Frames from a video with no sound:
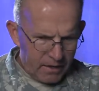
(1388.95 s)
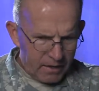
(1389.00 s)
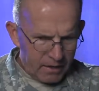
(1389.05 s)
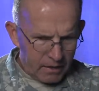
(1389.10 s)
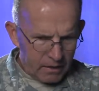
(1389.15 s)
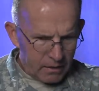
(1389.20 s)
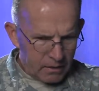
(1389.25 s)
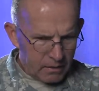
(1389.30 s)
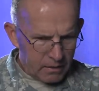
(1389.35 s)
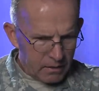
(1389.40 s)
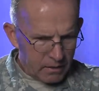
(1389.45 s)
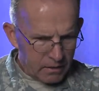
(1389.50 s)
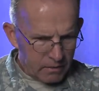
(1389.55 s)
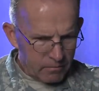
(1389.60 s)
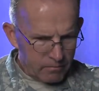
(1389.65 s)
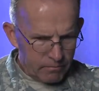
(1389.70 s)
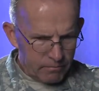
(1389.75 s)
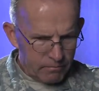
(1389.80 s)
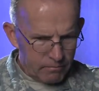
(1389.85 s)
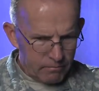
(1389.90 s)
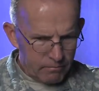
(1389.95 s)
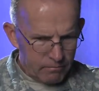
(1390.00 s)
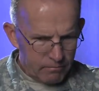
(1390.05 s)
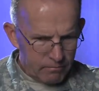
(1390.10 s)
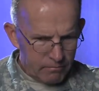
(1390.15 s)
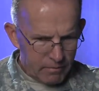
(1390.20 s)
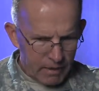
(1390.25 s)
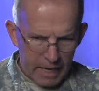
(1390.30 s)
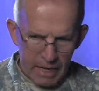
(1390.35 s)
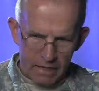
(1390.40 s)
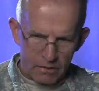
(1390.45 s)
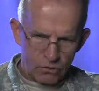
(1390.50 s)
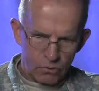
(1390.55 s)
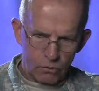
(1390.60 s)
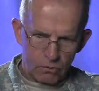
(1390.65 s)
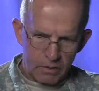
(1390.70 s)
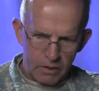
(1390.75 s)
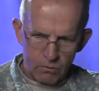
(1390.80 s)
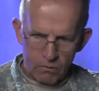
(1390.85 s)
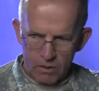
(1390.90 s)
And uh, they asked
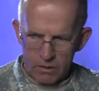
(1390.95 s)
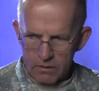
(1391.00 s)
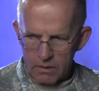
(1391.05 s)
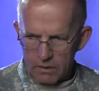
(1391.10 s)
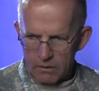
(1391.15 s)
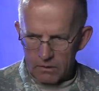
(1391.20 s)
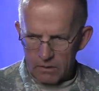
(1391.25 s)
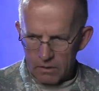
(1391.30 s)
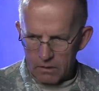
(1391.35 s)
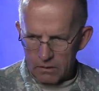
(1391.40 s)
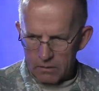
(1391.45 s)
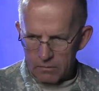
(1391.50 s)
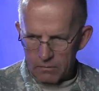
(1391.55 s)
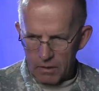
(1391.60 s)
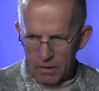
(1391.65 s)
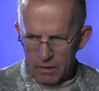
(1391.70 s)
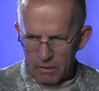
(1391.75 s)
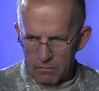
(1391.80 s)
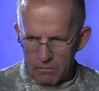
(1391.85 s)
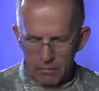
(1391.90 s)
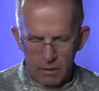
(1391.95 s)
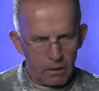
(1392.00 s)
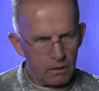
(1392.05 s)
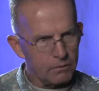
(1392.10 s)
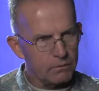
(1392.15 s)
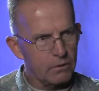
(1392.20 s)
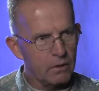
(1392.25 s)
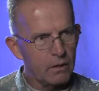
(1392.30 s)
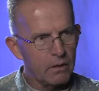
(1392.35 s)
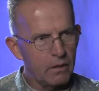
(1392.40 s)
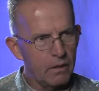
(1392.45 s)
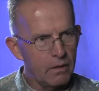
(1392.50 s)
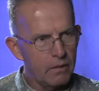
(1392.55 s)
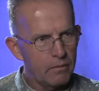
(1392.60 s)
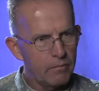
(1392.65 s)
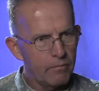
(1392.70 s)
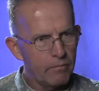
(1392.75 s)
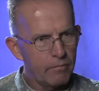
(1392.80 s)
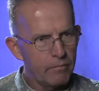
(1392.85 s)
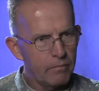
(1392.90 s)
who he was. I said, that's my middle son.
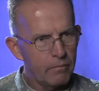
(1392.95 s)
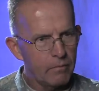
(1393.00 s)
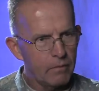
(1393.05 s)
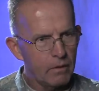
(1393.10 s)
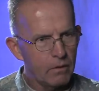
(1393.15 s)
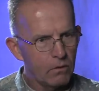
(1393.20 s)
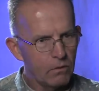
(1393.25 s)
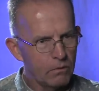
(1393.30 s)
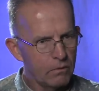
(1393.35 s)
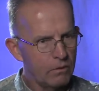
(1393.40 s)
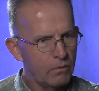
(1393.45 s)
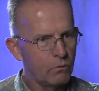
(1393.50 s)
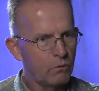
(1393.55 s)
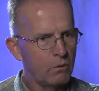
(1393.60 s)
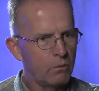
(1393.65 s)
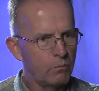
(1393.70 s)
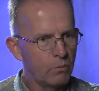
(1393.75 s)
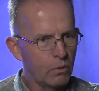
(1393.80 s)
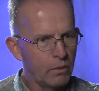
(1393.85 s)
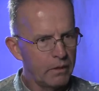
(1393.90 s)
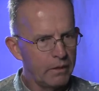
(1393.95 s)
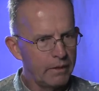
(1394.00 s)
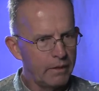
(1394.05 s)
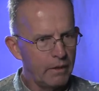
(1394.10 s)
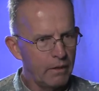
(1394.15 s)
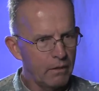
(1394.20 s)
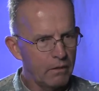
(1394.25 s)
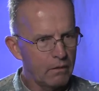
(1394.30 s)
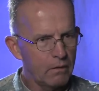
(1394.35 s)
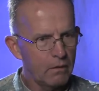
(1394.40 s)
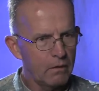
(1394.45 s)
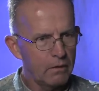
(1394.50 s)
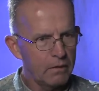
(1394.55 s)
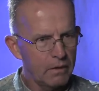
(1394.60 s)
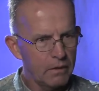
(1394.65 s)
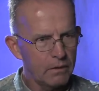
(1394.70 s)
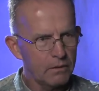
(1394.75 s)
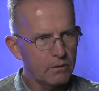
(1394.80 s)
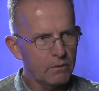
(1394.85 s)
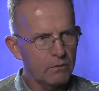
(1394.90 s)
Oh, you deployed together?
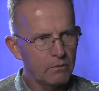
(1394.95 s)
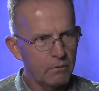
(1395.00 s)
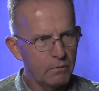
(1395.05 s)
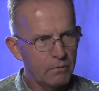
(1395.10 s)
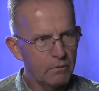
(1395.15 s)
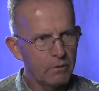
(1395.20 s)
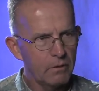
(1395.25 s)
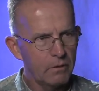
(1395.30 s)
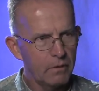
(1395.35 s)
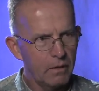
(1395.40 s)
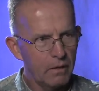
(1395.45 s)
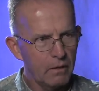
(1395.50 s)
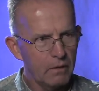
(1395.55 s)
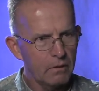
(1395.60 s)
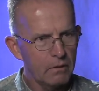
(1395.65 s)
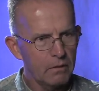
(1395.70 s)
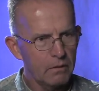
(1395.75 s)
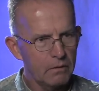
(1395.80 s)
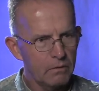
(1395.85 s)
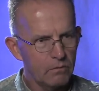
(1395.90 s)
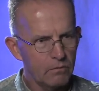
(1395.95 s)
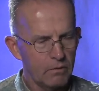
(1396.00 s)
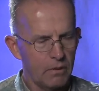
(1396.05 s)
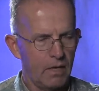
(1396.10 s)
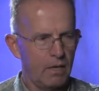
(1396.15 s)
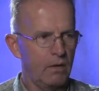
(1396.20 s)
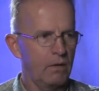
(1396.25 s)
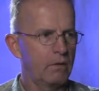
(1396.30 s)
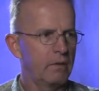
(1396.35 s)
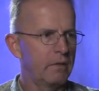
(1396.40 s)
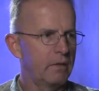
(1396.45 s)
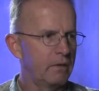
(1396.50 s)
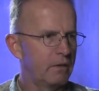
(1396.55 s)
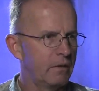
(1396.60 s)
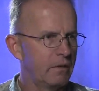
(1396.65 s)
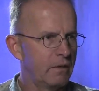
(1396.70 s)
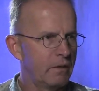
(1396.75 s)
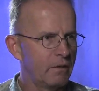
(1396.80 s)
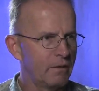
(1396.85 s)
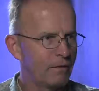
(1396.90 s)
Yes, we were together. Wow, they,
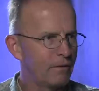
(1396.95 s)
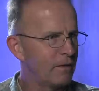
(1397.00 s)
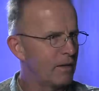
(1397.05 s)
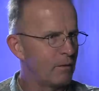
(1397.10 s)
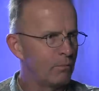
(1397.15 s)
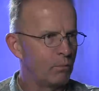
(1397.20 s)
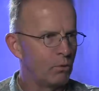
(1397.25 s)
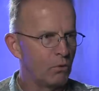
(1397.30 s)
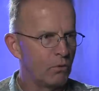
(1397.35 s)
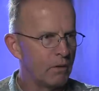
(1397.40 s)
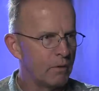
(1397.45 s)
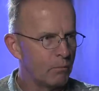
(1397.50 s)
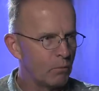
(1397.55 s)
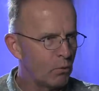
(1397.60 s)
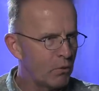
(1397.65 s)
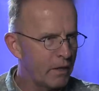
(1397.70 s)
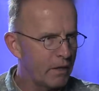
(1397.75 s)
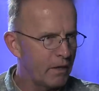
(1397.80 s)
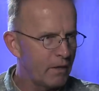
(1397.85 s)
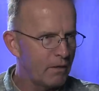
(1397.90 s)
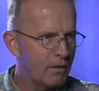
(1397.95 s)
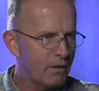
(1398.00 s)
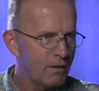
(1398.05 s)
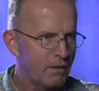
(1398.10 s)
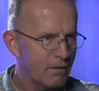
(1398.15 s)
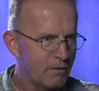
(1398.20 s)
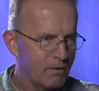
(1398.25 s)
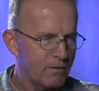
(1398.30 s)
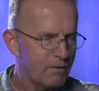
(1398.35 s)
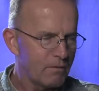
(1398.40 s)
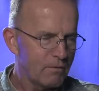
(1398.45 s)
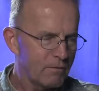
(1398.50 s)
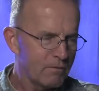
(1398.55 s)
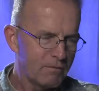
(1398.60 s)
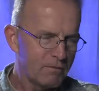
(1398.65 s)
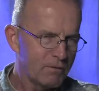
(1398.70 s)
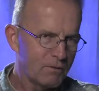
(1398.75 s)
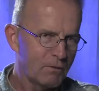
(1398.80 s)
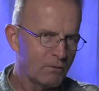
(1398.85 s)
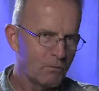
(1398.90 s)
they, that blew them away, and they didn't
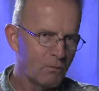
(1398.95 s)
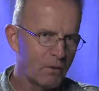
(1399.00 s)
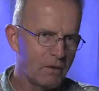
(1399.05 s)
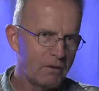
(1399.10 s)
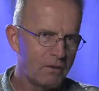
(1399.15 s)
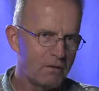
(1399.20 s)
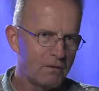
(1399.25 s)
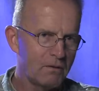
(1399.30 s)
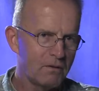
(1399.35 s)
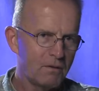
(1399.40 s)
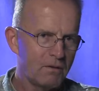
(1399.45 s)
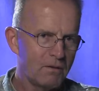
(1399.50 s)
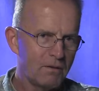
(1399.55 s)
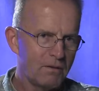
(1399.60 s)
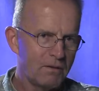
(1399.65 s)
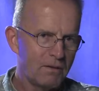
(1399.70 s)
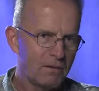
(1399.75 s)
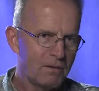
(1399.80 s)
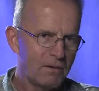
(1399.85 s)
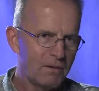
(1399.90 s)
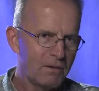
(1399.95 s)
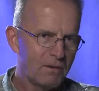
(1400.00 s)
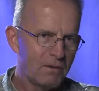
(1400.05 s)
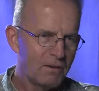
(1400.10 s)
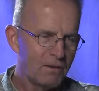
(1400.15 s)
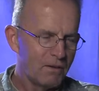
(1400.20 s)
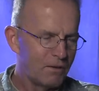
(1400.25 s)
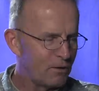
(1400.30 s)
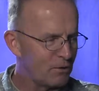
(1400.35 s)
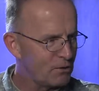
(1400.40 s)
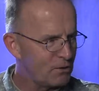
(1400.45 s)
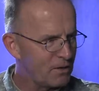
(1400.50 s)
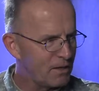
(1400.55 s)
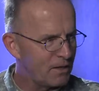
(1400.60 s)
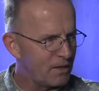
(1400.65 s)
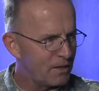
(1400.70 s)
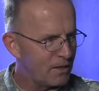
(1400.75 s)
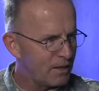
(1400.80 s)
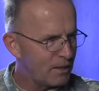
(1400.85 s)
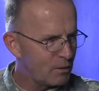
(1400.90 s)
quite
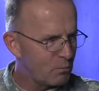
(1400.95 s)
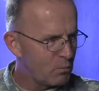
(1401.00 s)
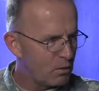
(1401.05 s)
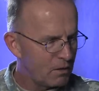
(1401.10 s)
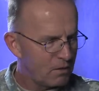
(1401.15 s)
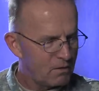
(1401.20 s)
understand that.